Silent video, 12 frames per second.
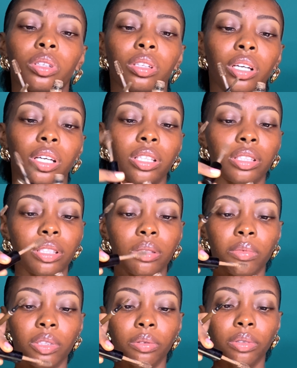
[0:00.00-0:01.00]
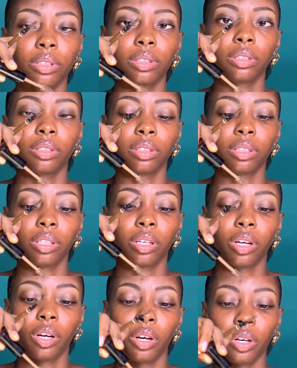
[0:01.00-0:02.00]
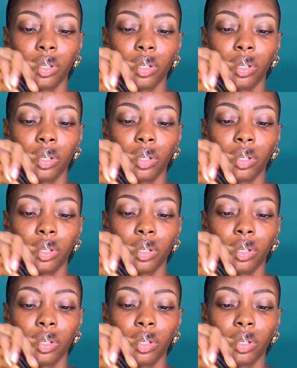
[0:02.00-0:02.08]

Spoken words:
why I'm using color 2. So if you like darker